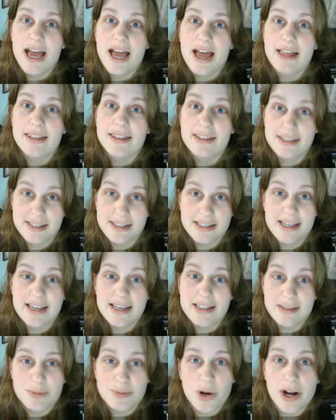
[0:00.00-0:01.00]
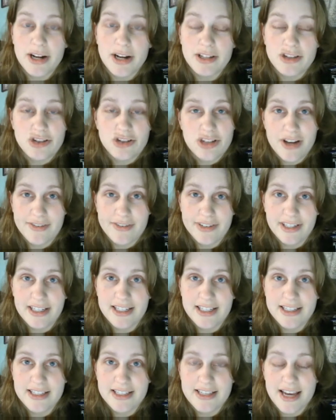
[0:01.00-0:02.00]
this is a product you definitely
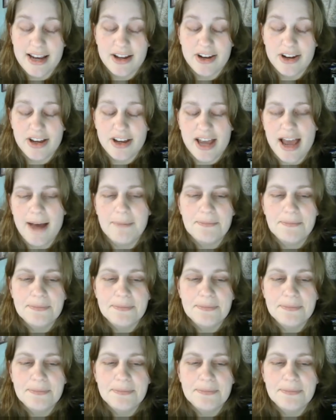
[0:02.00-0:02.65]
need to take a look at.